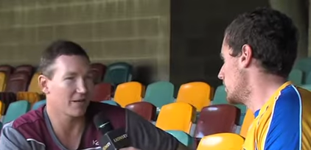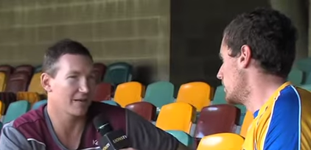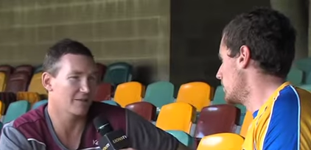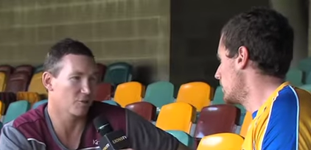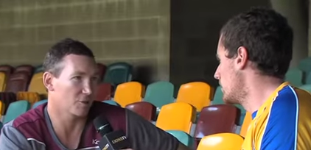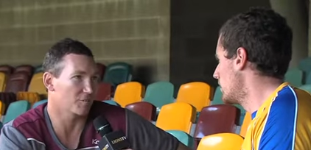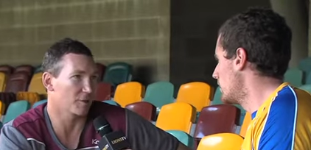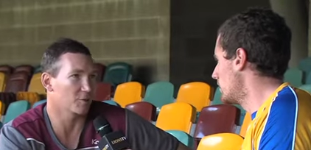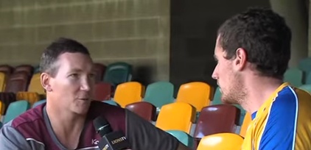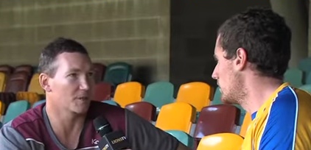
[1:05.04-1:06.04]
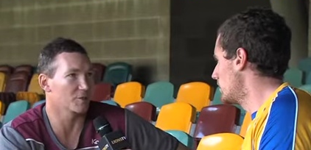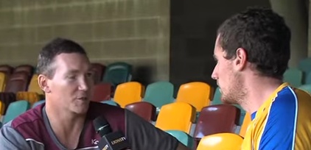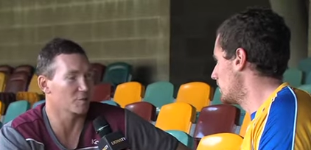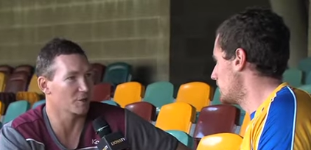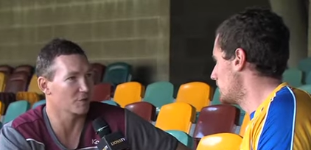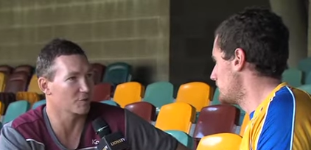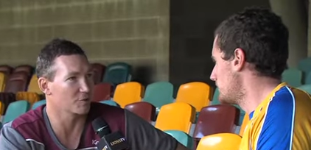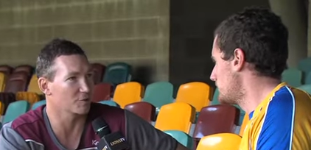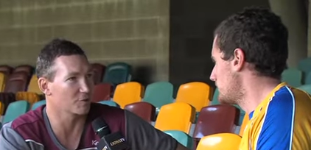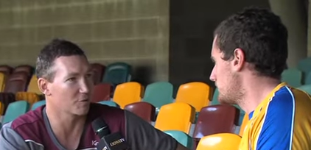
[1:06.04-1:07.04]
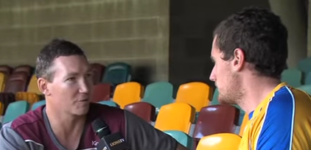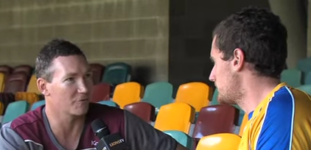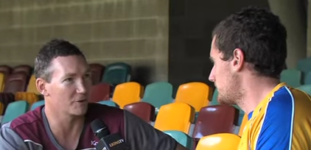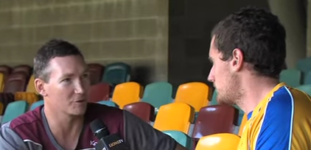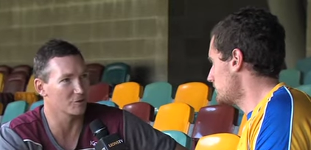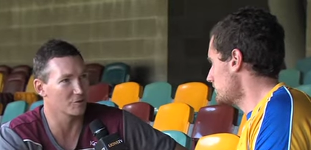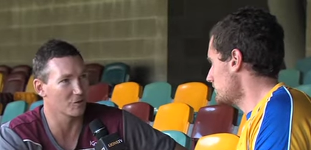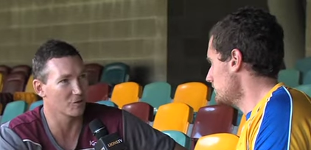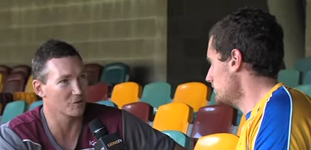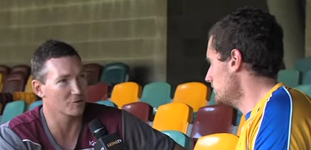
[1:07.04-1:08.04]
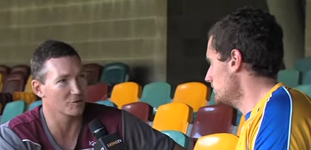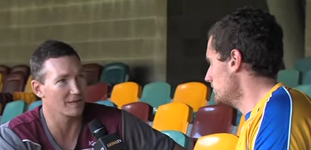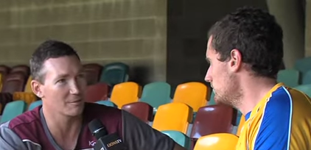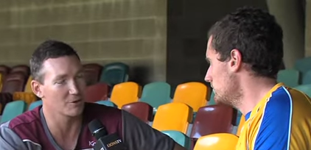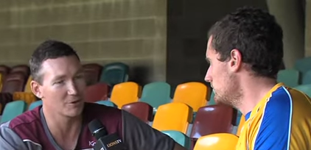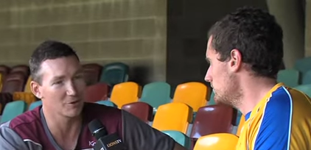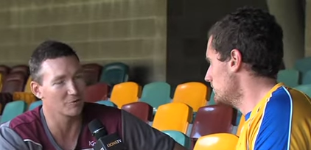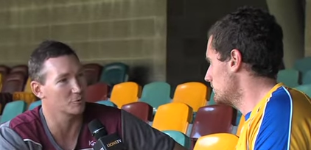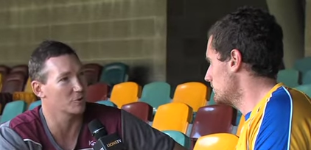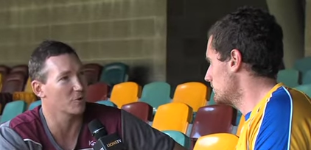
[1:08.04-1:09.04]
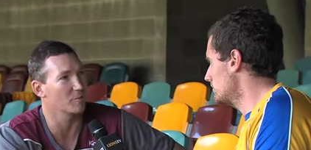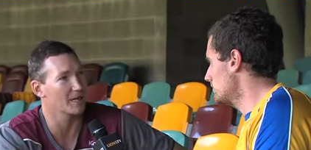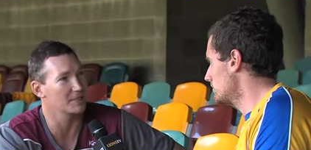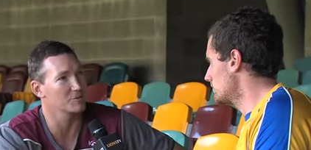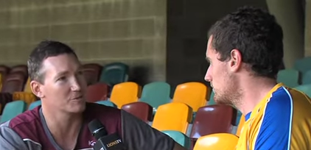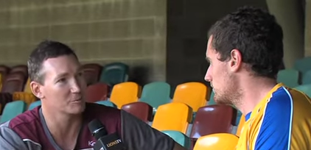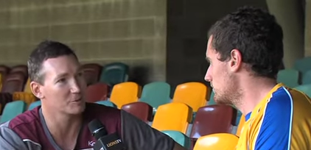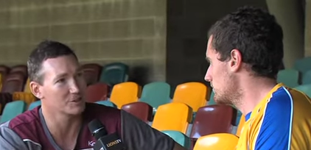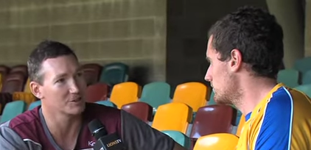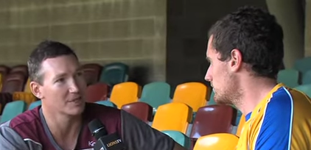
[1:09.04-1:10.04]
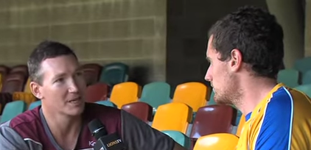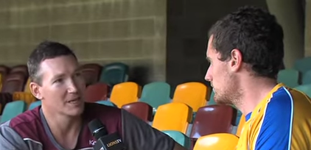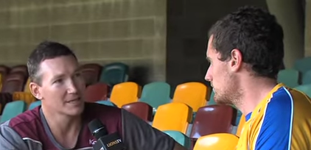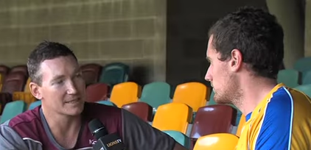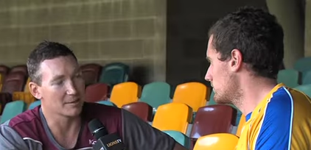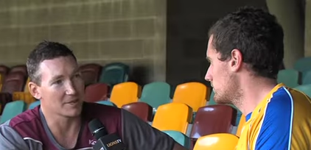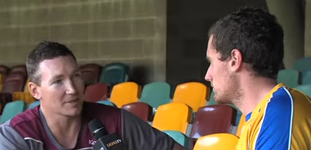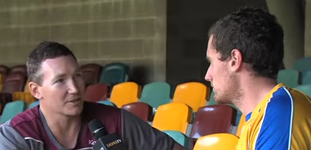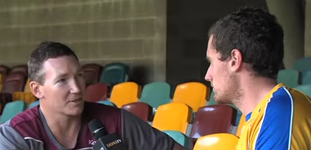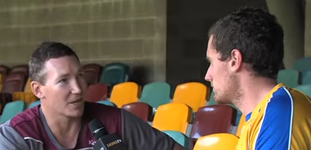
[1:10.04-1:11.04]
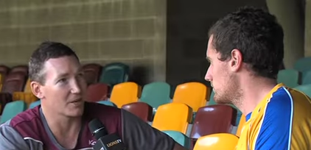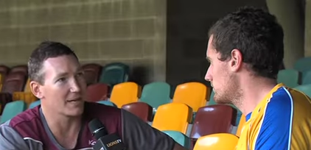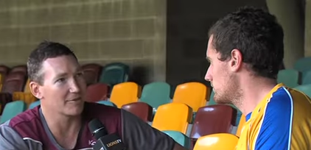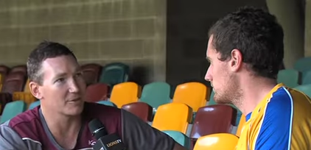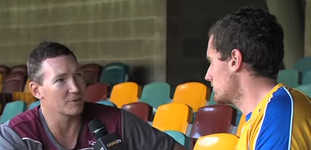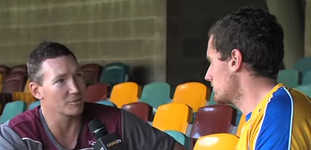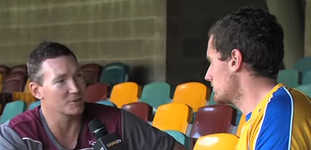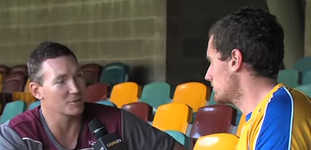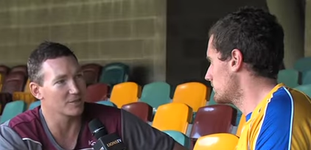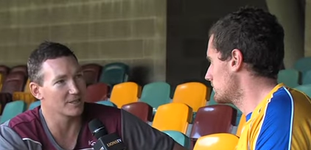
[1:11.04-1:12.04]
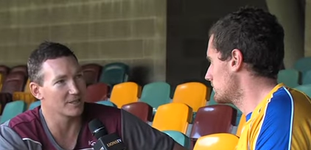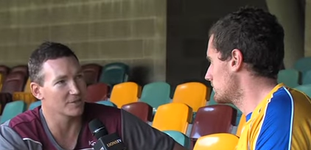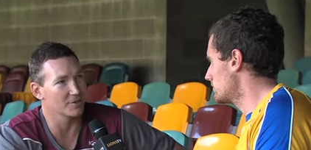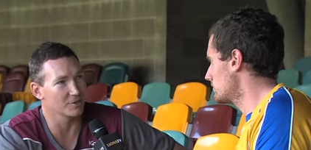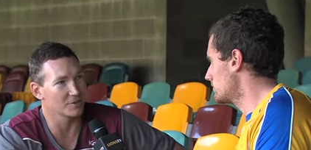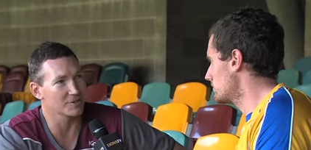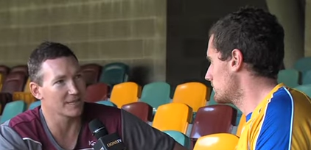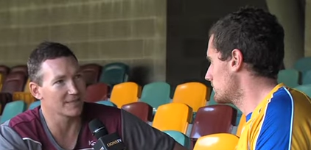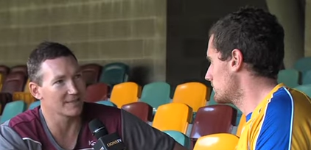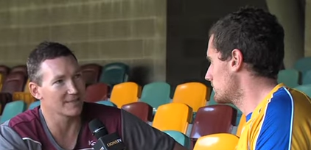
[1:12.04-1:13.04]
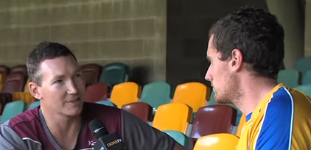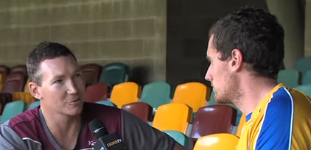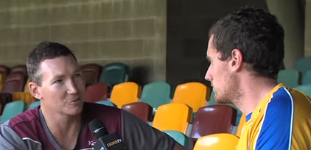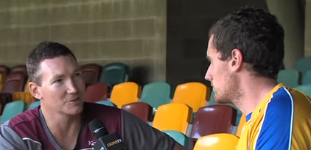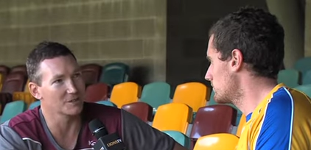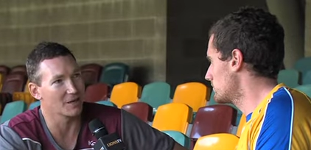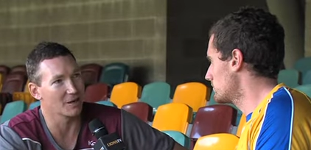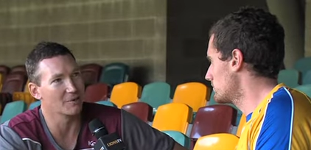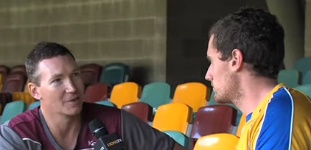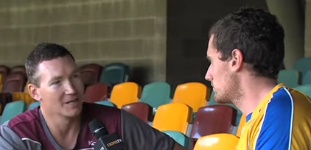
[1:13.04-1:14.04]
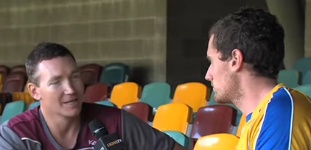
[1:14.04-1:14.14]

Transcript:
Speaker 1: uh, look, it's been good because you're working with sort of professional guys um, on a full-time basis, which is something that you don't have the opportunity to do at state league level. So